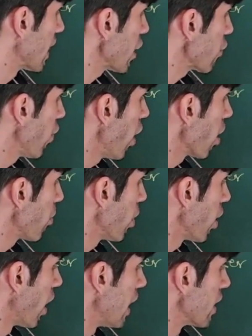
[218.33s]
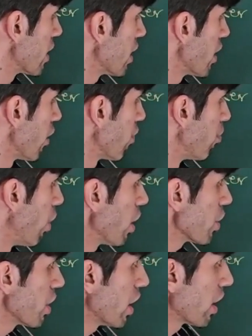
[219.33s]
this formula, instead of
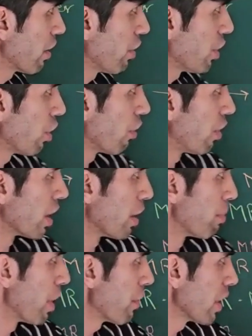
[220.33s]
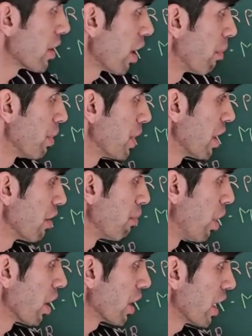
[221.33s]
marginal revenue for the perfect competitive
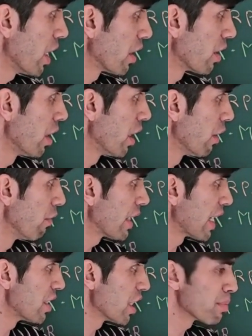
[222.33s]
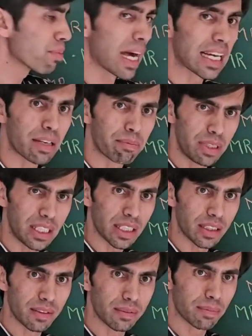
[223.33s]
market, we can just plug in
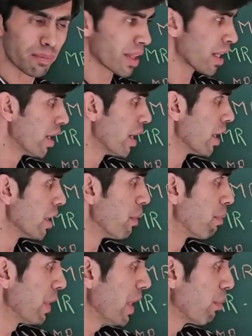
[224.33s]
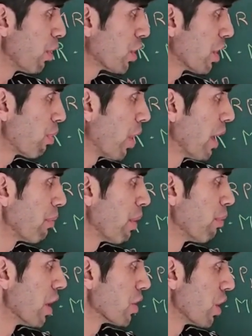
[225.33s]
P. Then P multiplied by
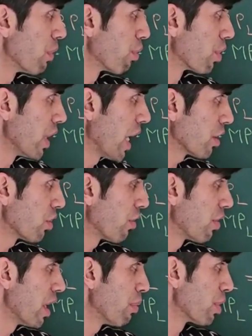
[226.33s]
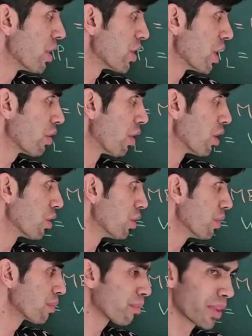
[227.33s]
marginal product of labor is equal
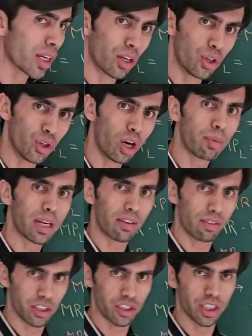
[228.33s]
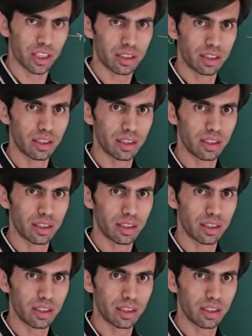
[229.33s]
to nominal wage rate.